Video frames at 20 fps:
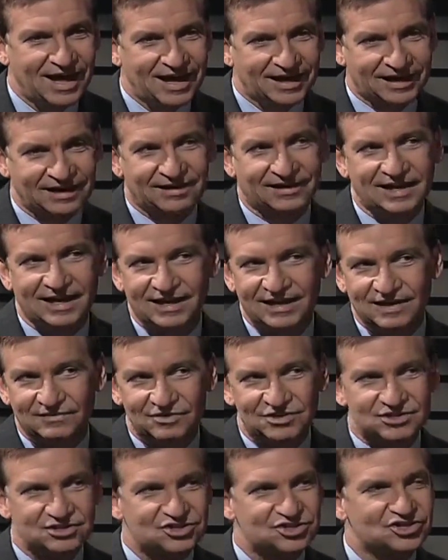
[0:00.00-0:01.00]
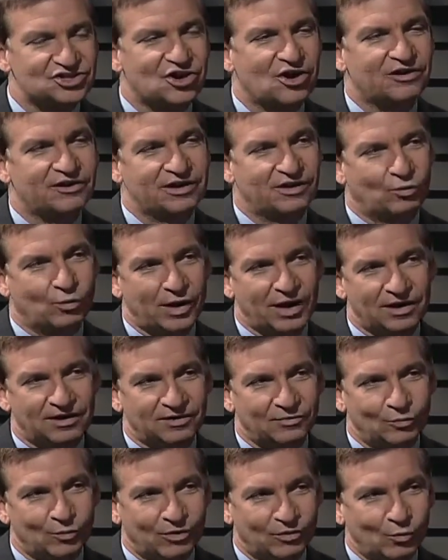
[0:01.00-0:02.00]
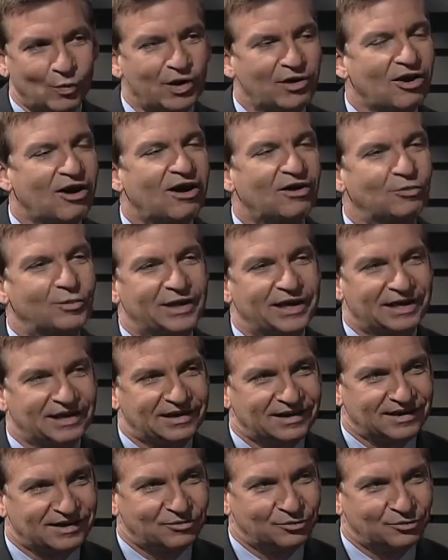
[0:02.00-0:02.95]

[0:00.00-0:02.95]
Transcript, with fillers: Can you kind of give us a start here? Where where are we uh,